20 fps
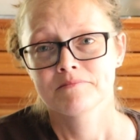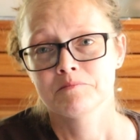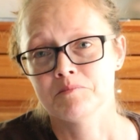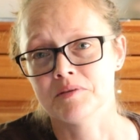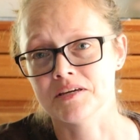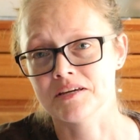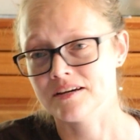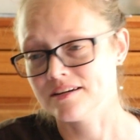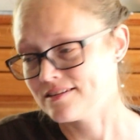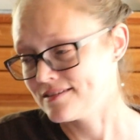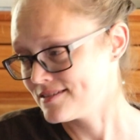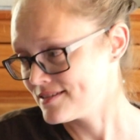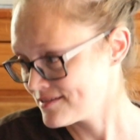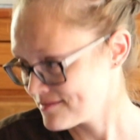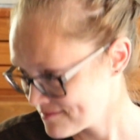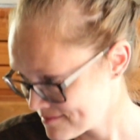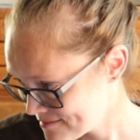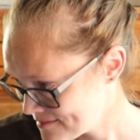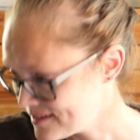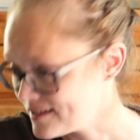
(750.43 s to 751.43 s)
because
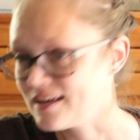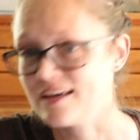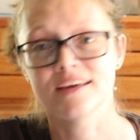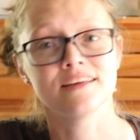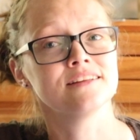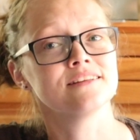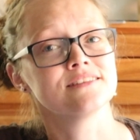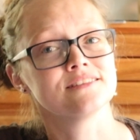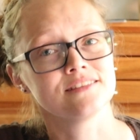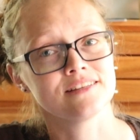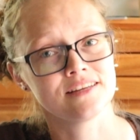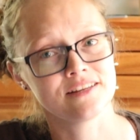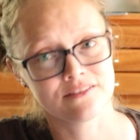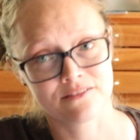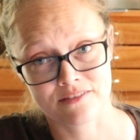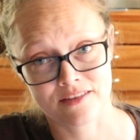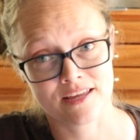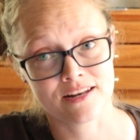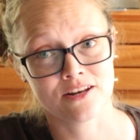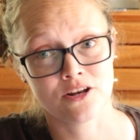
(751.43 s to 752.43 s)
it is
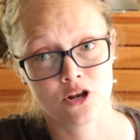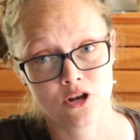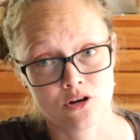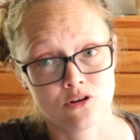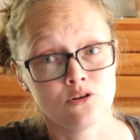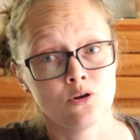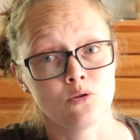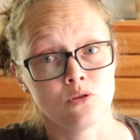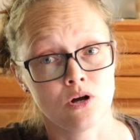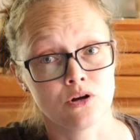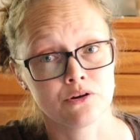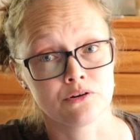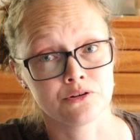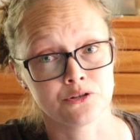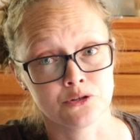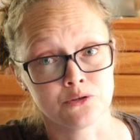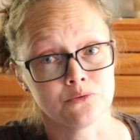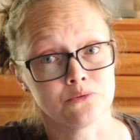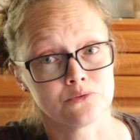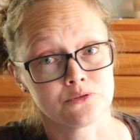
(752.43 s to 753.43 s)
later then no longer
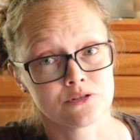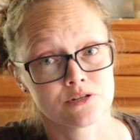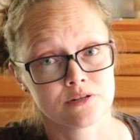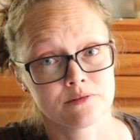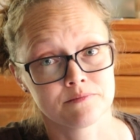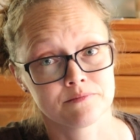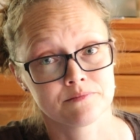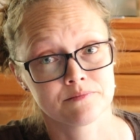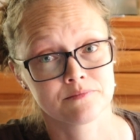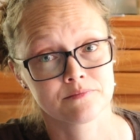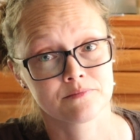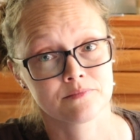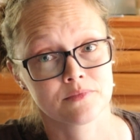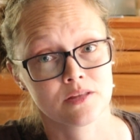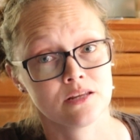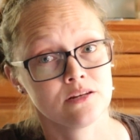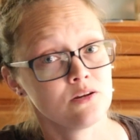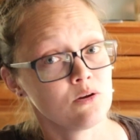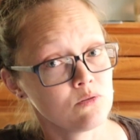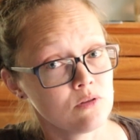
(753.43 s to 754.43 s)
used
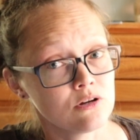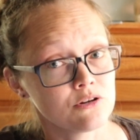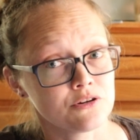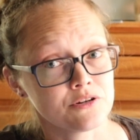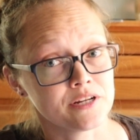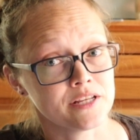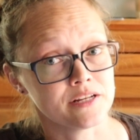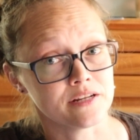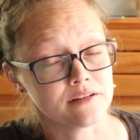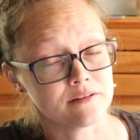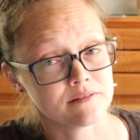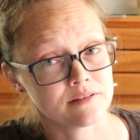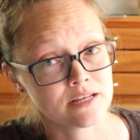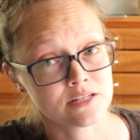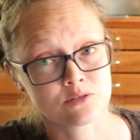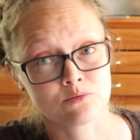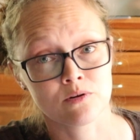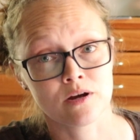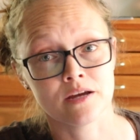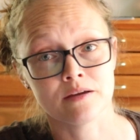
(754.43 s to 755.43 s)
and no longer needed.
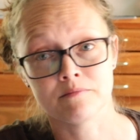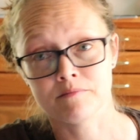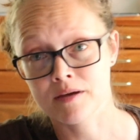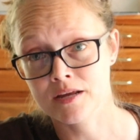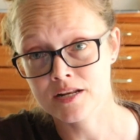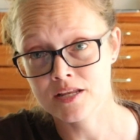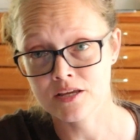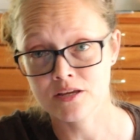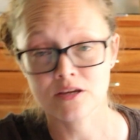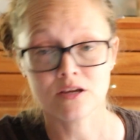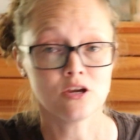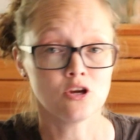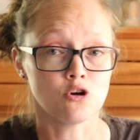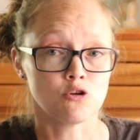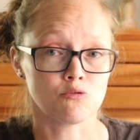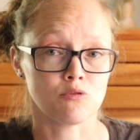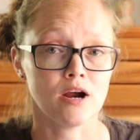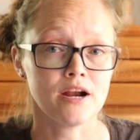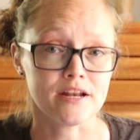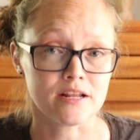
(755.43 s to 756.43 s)
That's why many
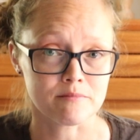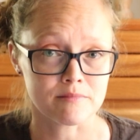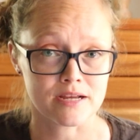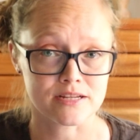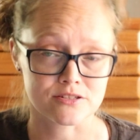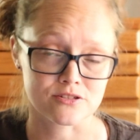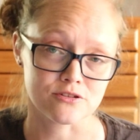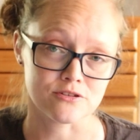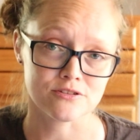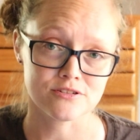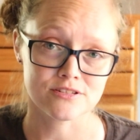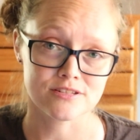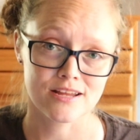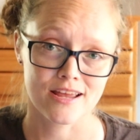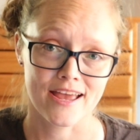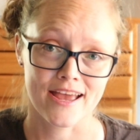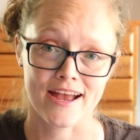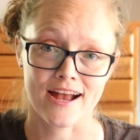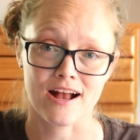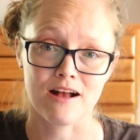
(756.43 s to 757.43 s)
riding masters
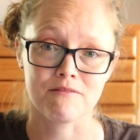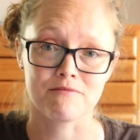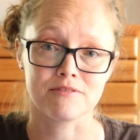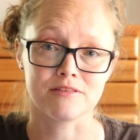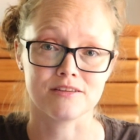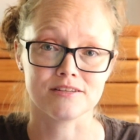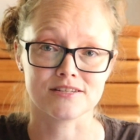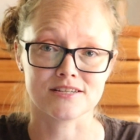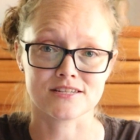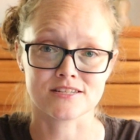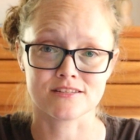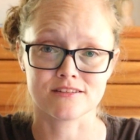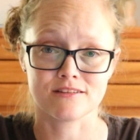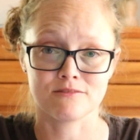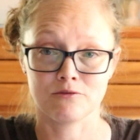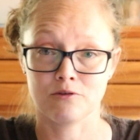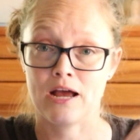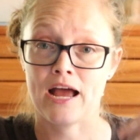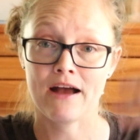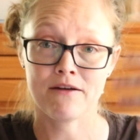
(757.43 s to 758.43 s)
have
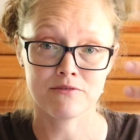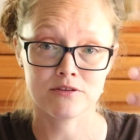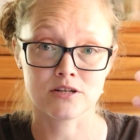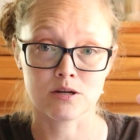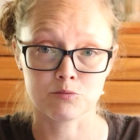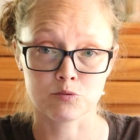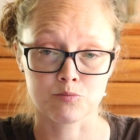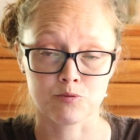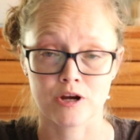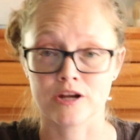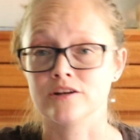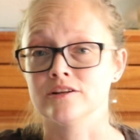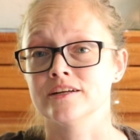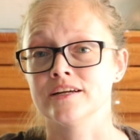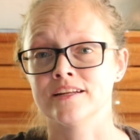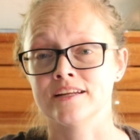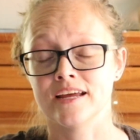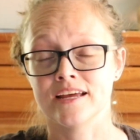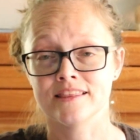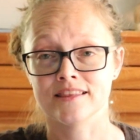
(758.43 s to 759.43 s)
the double bridle
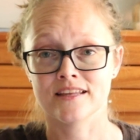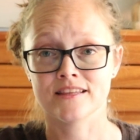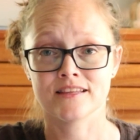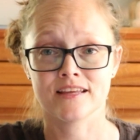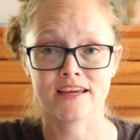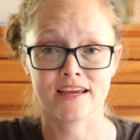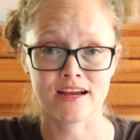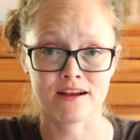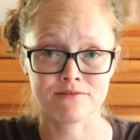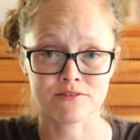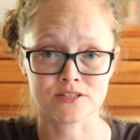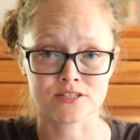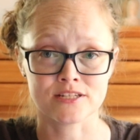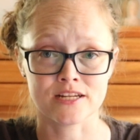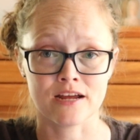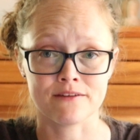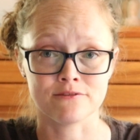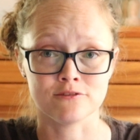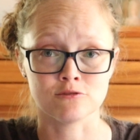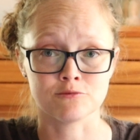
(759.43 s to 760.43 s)
in and then they have the
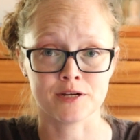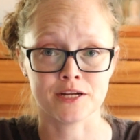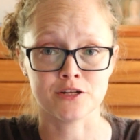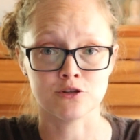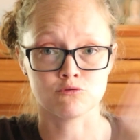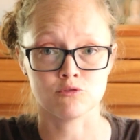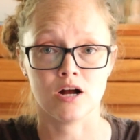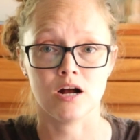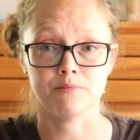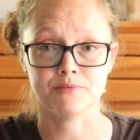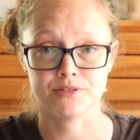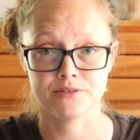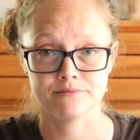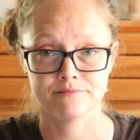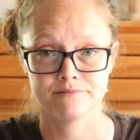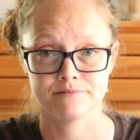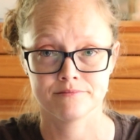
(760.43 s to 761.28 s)
snaffle rein dropped